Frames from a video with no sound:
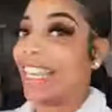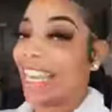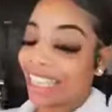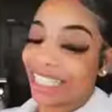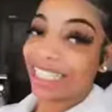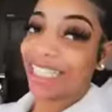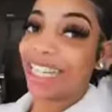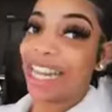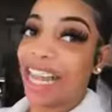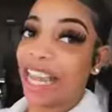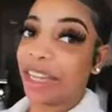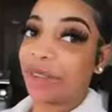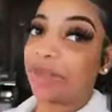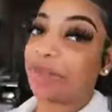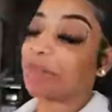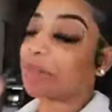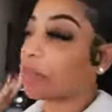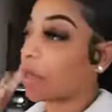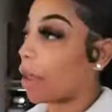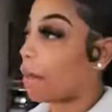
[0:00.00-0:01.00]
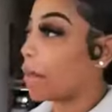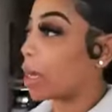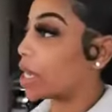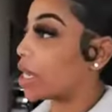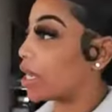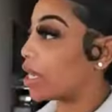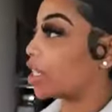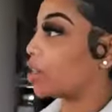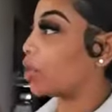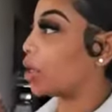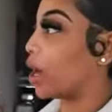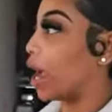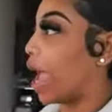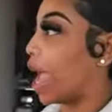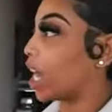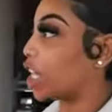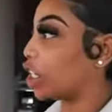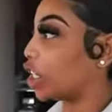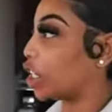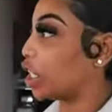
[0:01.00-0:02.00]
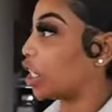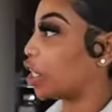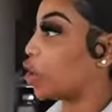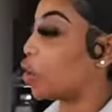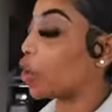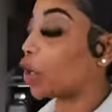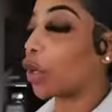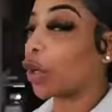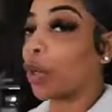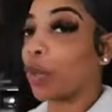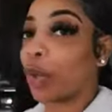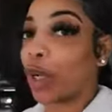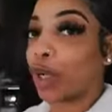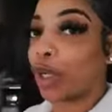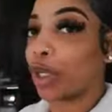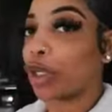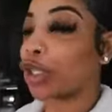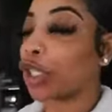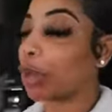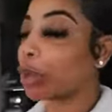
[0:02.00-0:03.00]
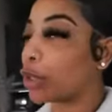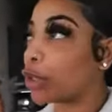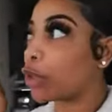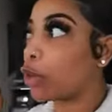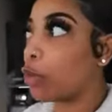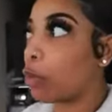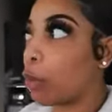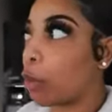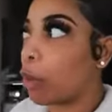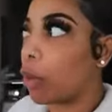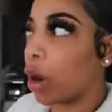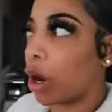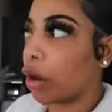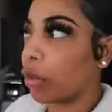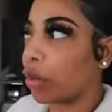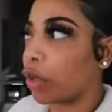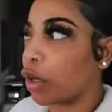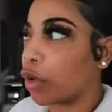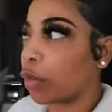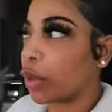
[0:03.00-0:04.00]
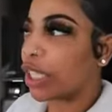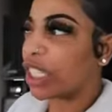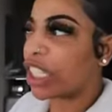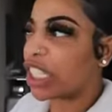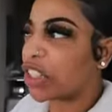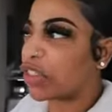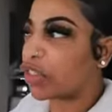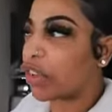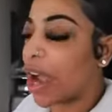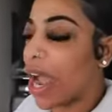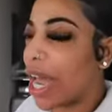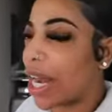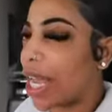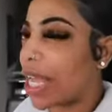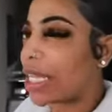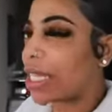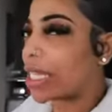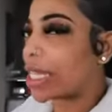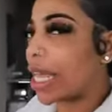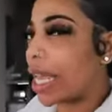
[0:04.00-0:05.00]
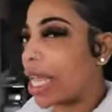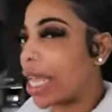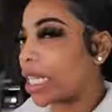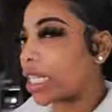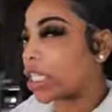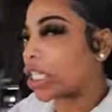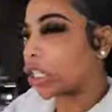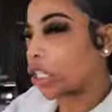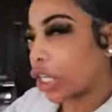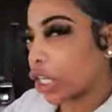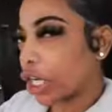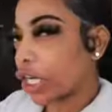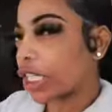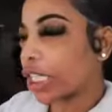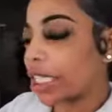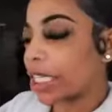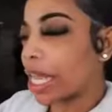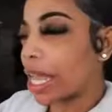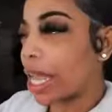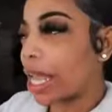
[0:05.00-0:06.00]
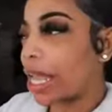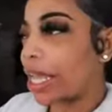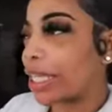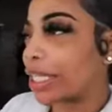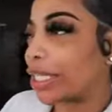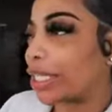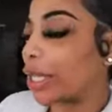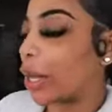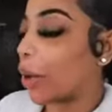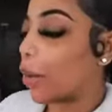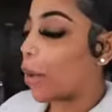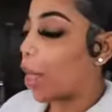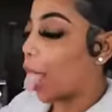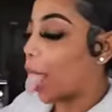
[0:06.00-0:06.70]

yesterday because we're actually going on a road trip tomorrow, which is Friday. Today is Thursday, so